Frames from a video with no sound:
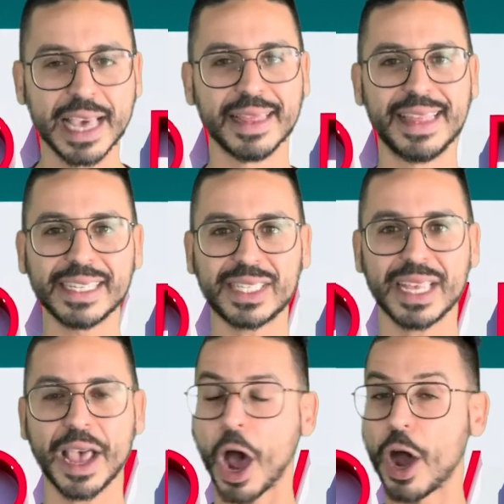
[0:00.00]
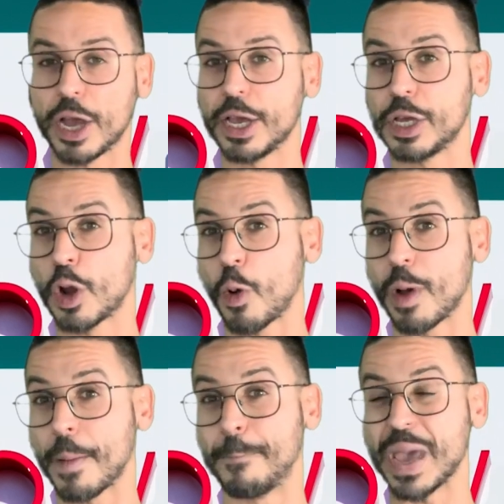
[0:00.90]
This
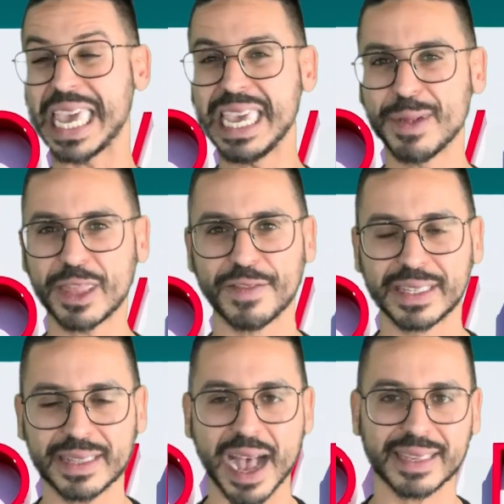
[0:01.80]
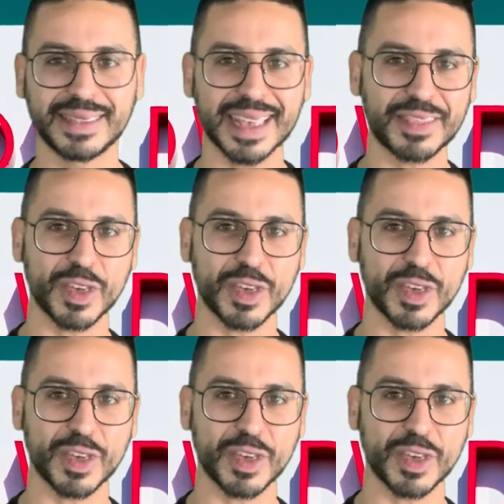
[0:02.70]
behemoth of a stock set